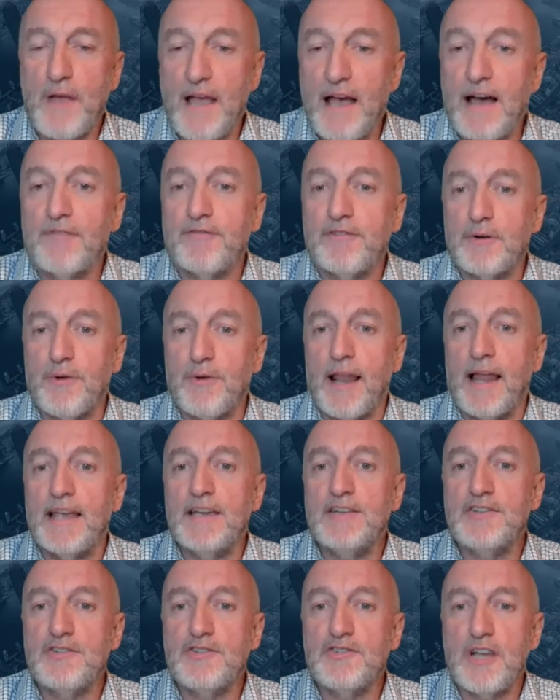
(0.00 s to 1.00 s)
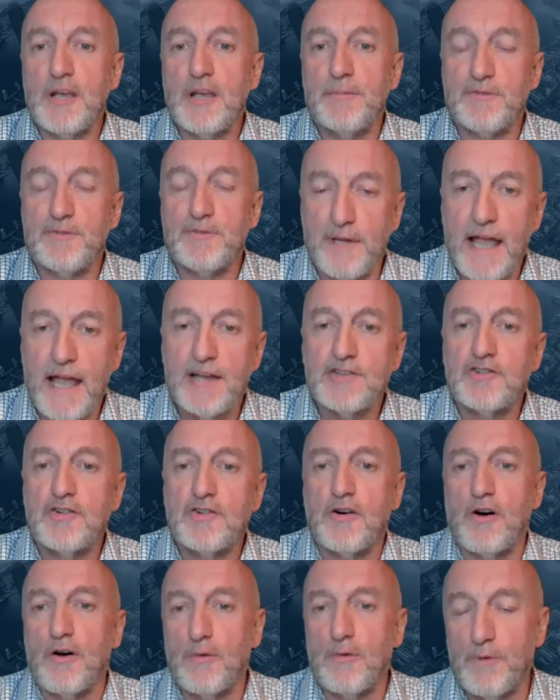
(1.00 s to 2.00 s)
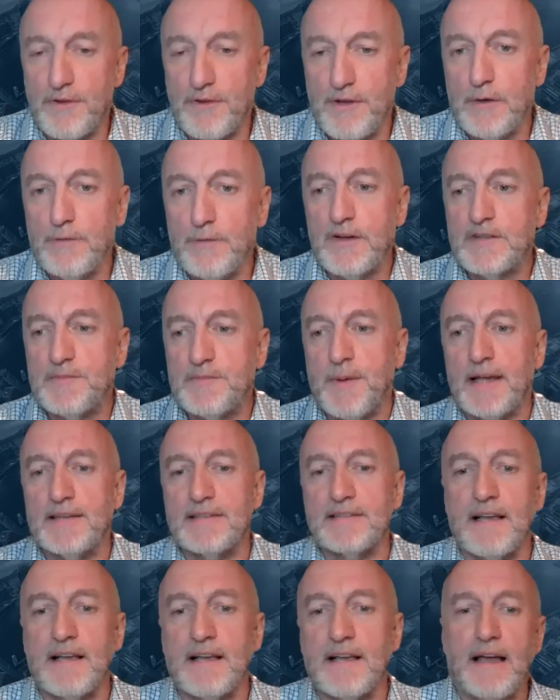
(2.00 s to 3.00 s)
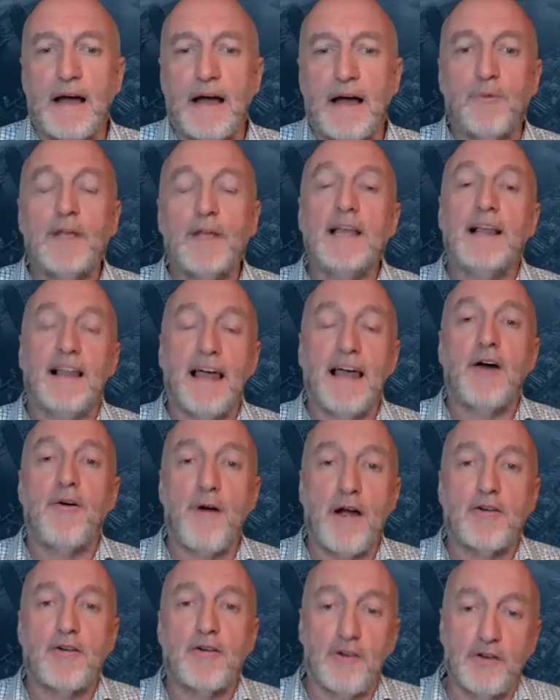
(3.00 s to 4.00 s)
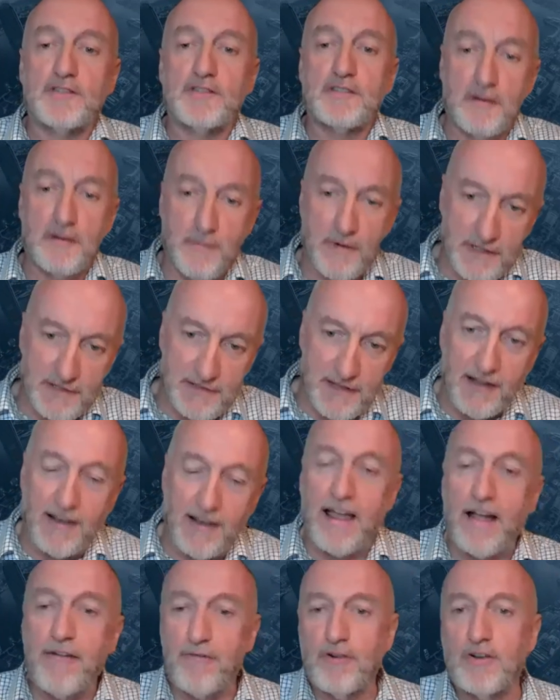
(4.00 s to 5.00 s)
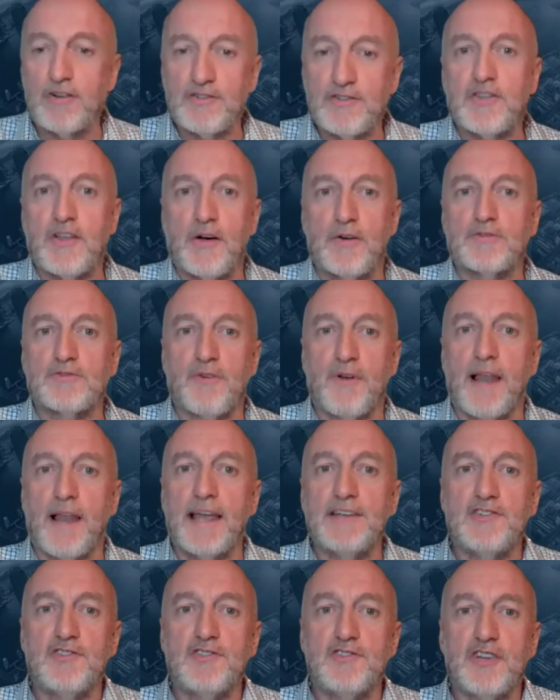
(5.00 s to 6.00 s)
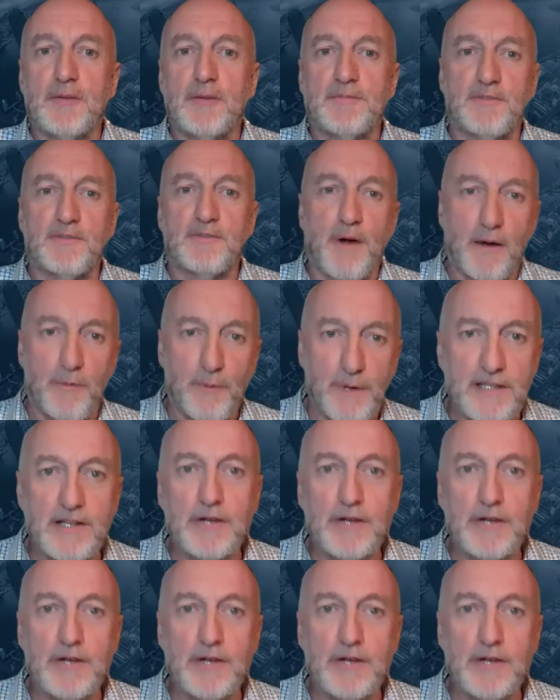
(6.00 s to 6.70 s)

We have the relationships with EdgeCore, with UPSpace, and we allow our customers to leverage those relationships as well.